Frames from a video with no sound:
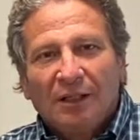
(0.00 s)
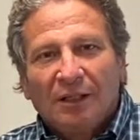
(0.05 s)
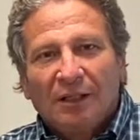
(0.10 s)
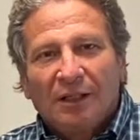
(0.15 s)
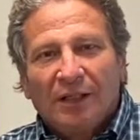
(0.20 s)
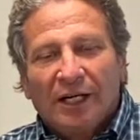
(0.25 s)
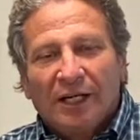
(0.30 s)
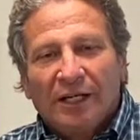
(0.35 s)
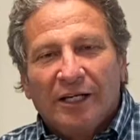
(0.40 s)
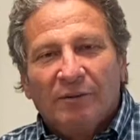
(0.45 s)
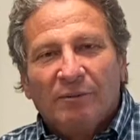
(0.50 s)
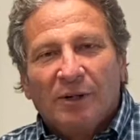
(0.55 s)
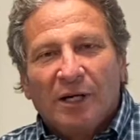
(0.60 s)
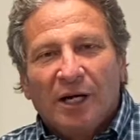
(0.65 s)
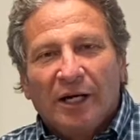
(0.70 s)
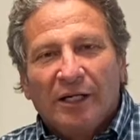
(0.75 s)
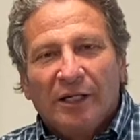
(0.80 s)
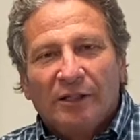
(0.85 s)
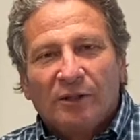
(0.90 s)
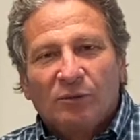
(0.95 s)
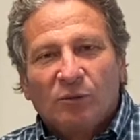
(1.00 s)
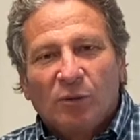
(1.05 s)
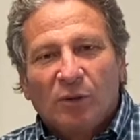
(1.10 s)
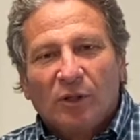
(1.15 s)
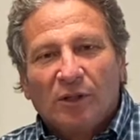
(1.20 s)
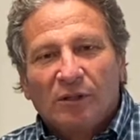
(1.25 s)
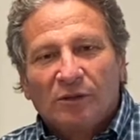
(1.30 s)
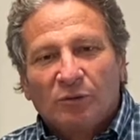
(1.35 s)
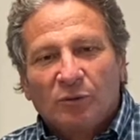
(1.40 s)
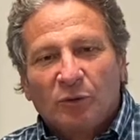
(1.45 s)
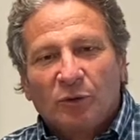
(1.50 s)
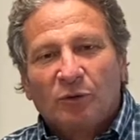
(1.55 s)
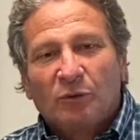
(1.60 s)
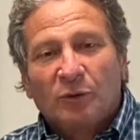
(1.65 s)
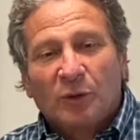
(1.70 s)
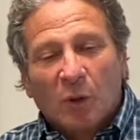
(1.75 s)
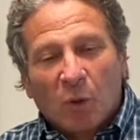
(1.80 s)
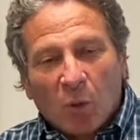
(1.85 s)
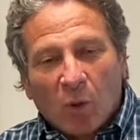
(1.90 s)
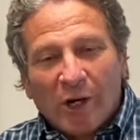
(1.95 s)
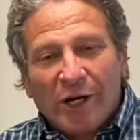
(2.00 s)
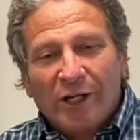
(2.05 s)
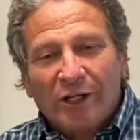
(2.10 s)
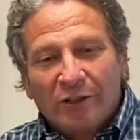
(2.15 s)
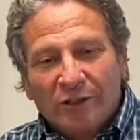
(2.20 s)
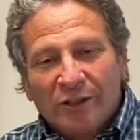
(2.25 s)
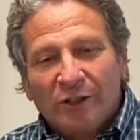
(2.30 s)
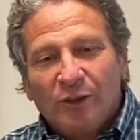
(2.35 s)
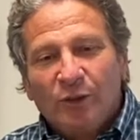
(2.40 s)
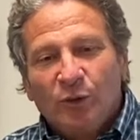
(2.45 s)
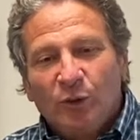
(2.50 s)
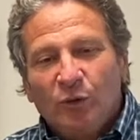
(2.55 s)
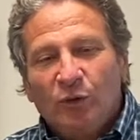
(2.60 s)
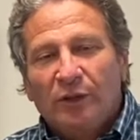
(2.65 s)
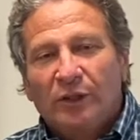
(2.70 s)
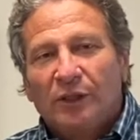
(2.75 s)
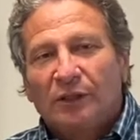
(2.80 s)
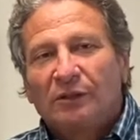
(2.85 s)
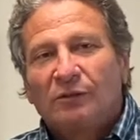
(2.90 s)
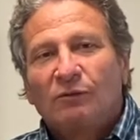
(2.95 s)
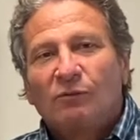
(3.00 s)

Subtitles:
The idea behind this was we were required to do this